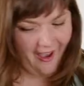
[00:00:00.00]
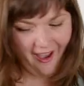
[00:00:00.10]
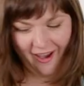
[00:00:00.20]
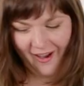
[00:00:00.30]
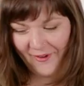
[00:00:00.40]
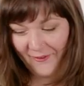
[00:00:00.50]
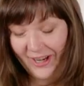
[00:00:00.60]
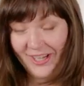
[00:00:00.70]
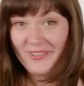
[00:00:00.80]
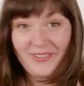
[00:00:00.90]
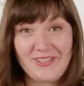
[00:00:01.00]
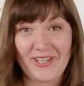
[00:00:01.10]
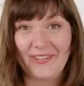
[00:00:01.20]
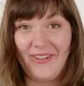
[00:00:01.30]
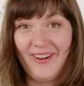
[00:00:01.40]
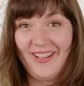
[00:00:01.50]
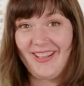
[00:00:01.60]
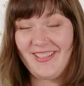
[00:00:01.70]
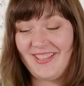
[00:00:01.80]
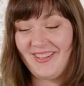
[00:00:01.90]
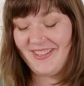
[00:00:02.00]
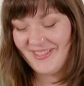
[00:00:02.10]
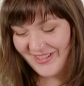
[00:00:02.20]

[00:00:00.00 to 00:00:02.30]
uh, what I do want to talk about is this